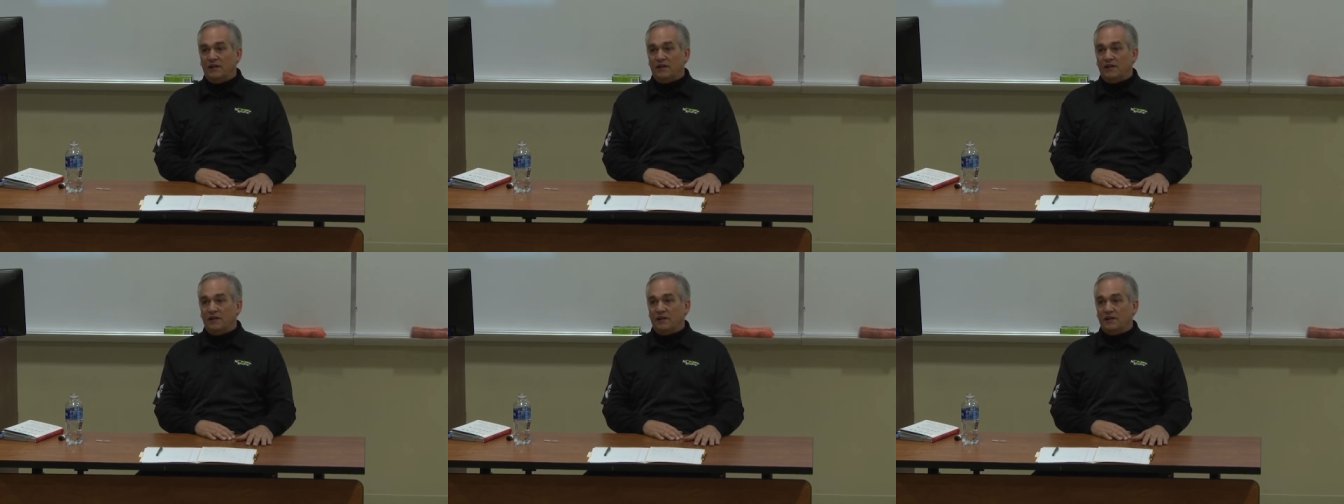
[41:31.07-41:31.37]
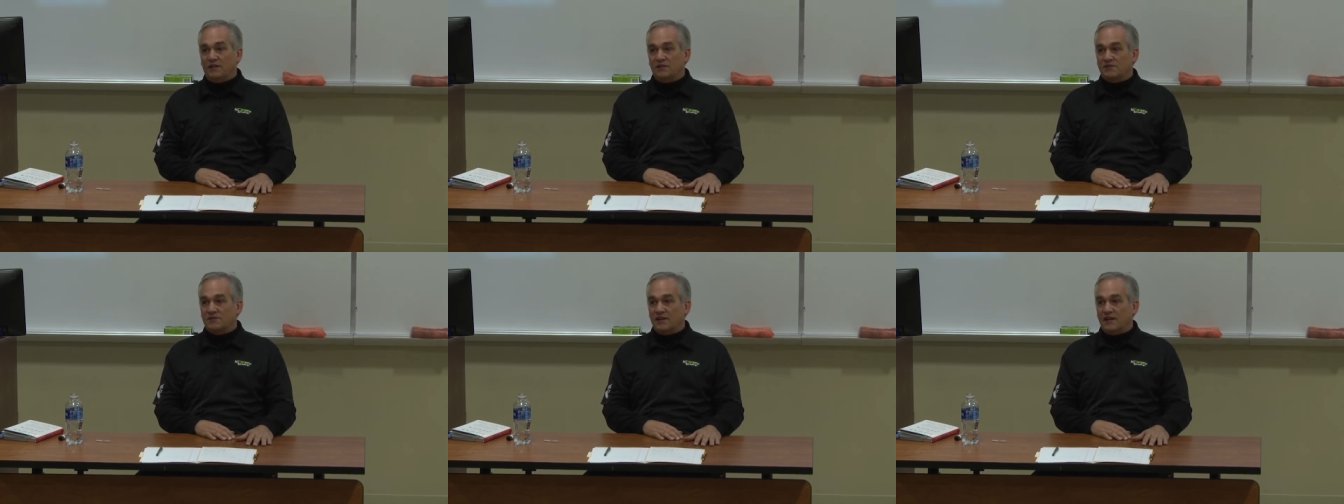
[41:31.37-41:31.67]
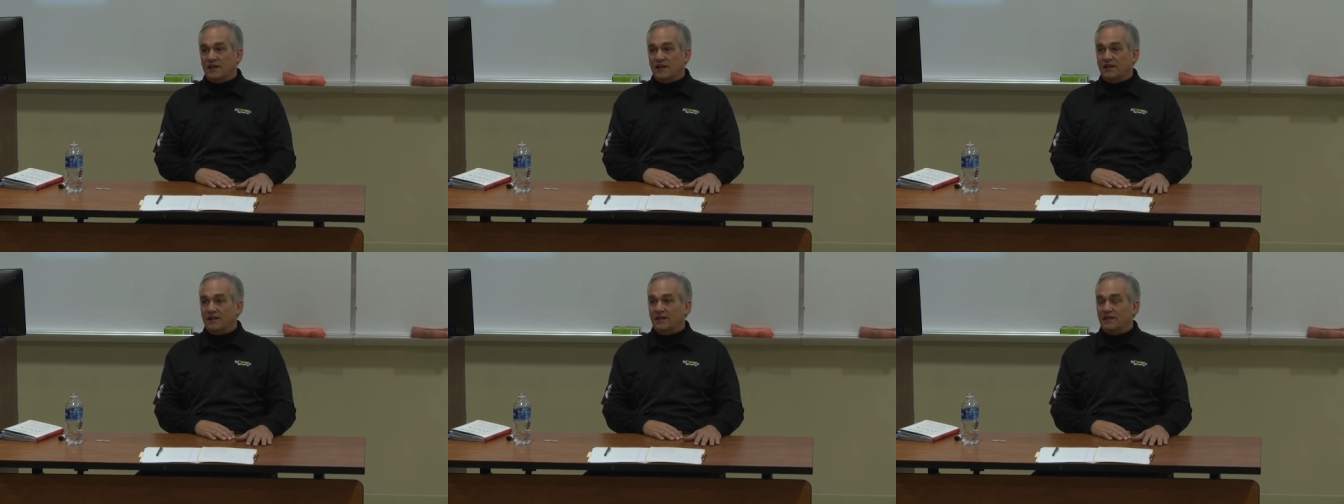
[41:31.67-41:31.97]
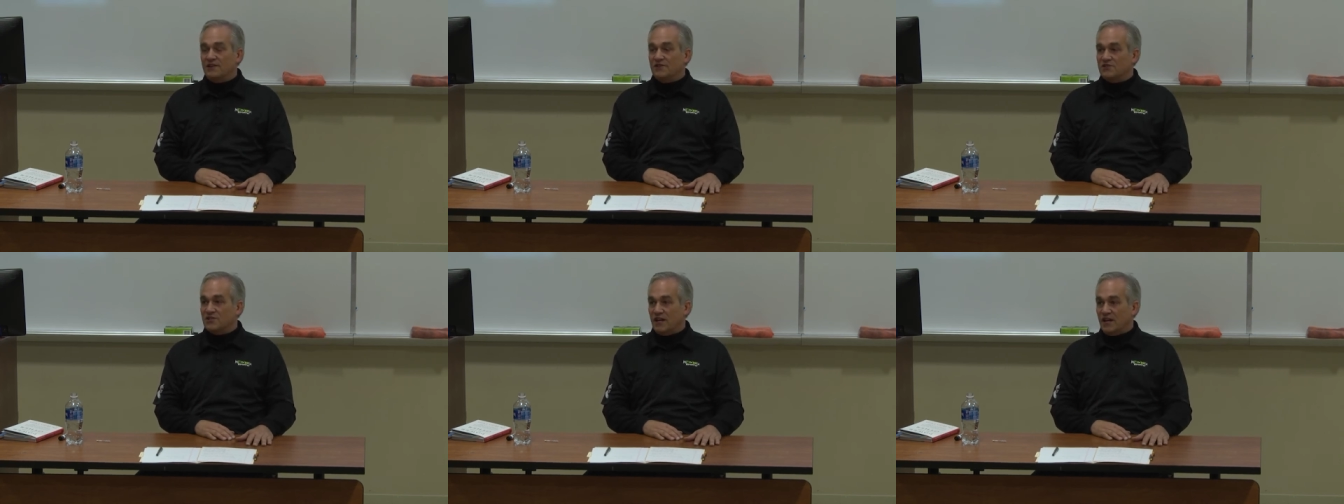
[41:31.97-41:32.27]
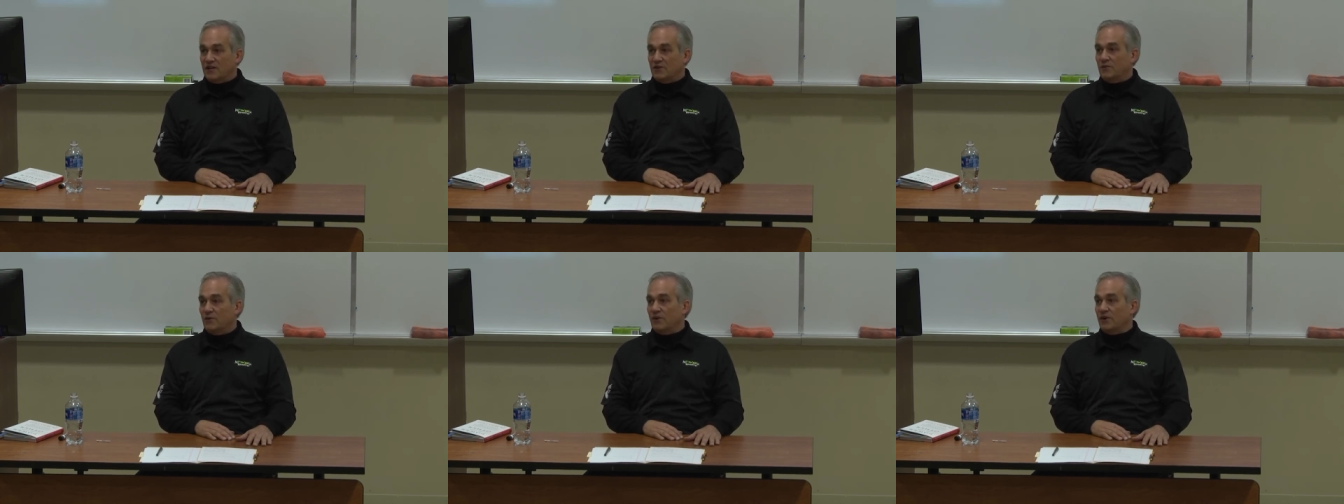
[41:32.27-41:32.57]
is that in
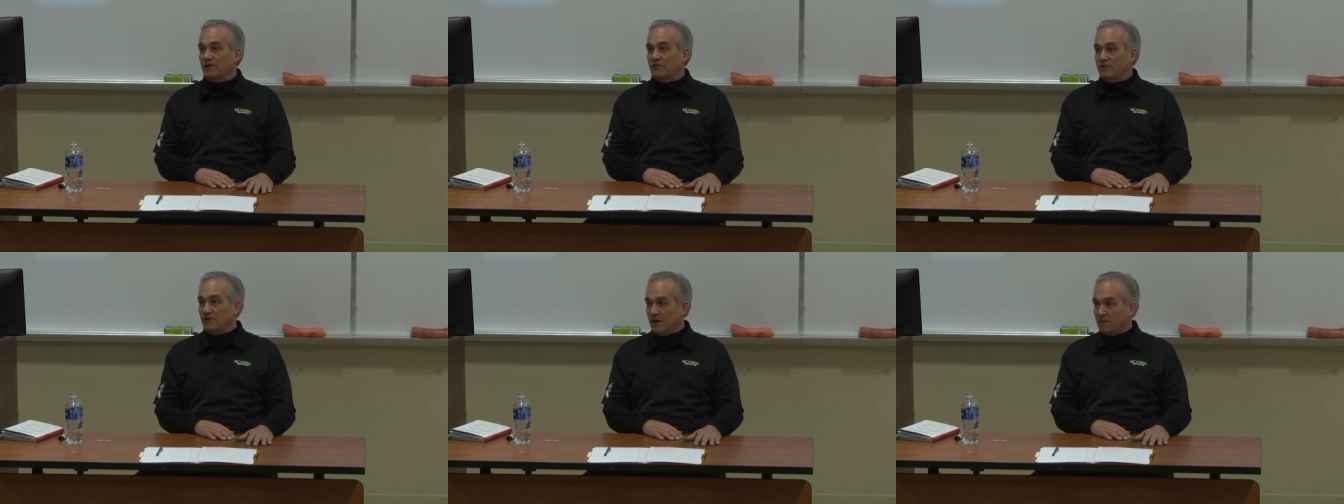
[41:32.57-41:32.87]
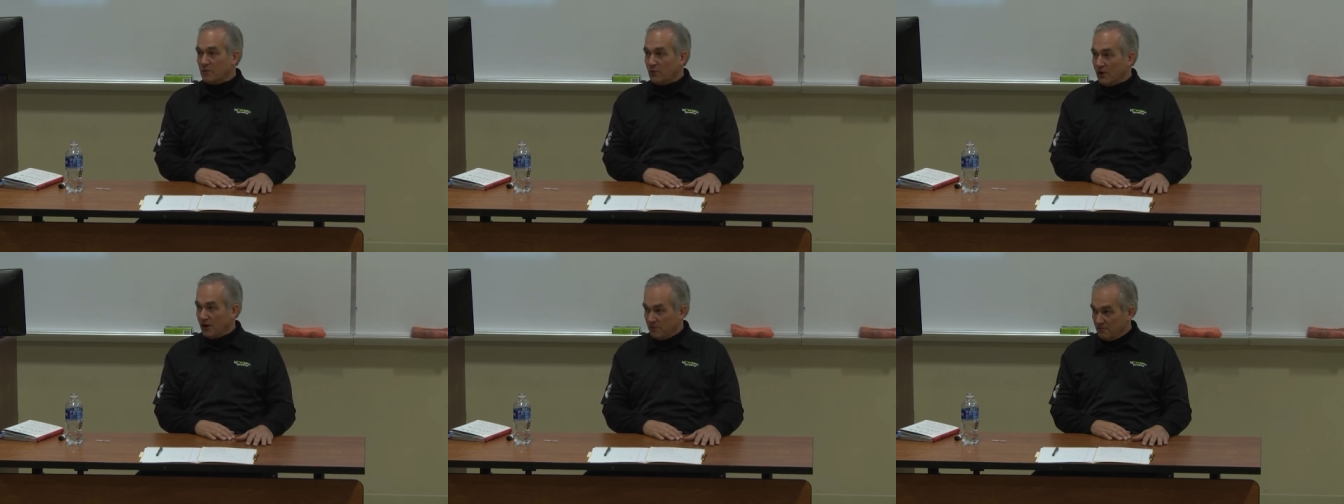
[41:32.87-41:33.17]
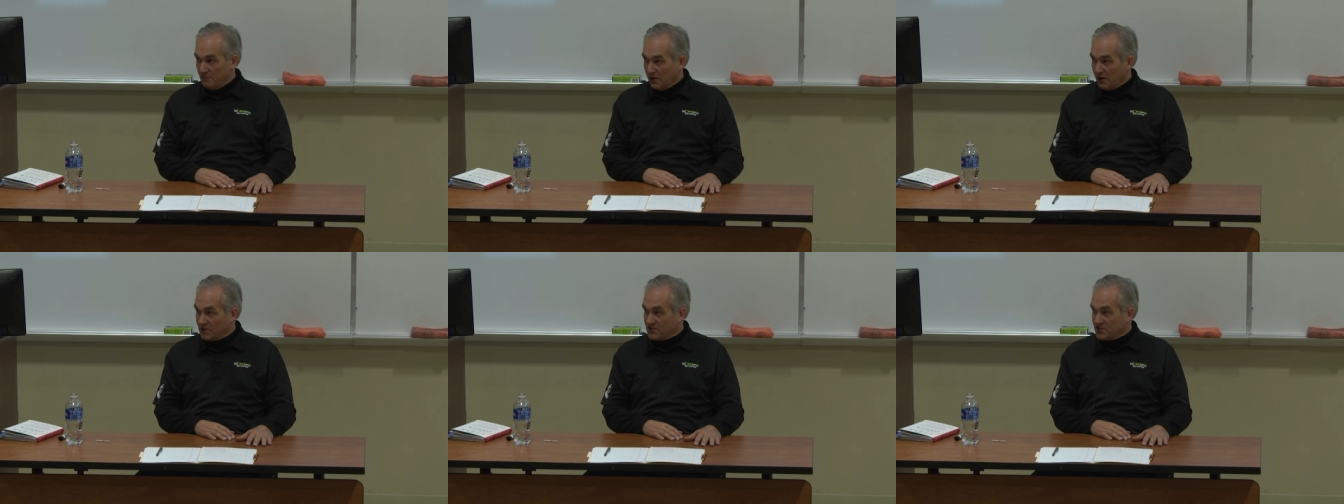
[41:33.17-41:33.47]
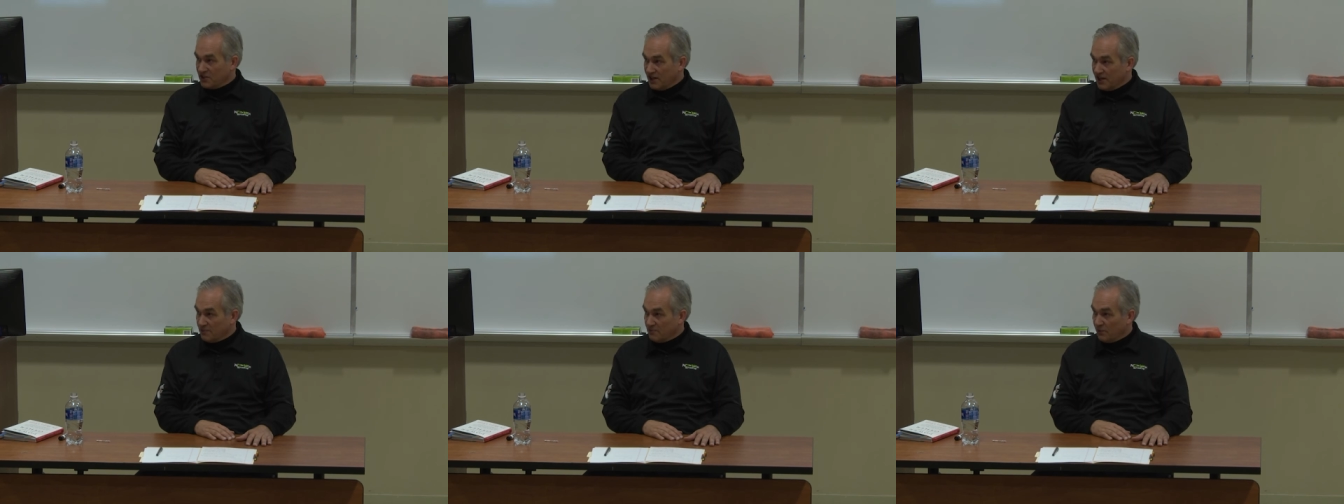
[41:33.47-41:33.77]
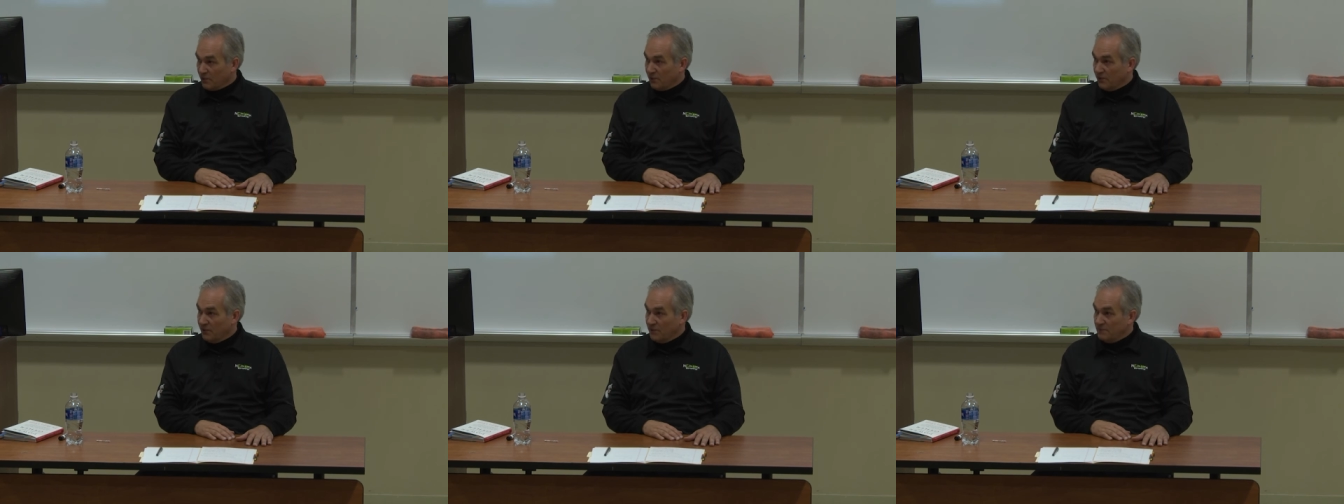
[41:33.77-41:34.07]
January, February, March, and
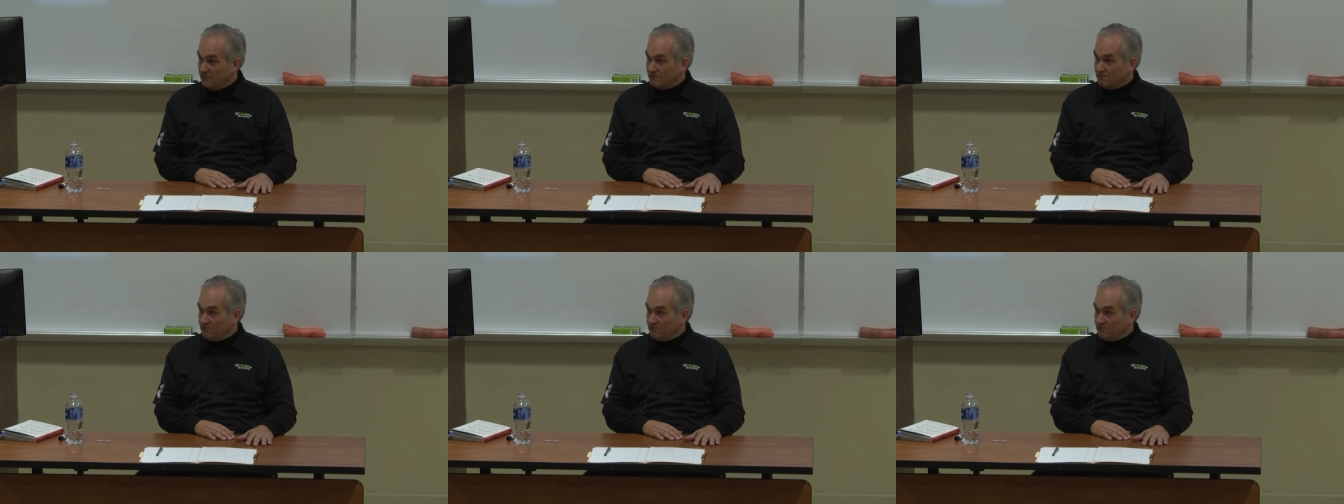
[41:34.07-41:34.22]
April,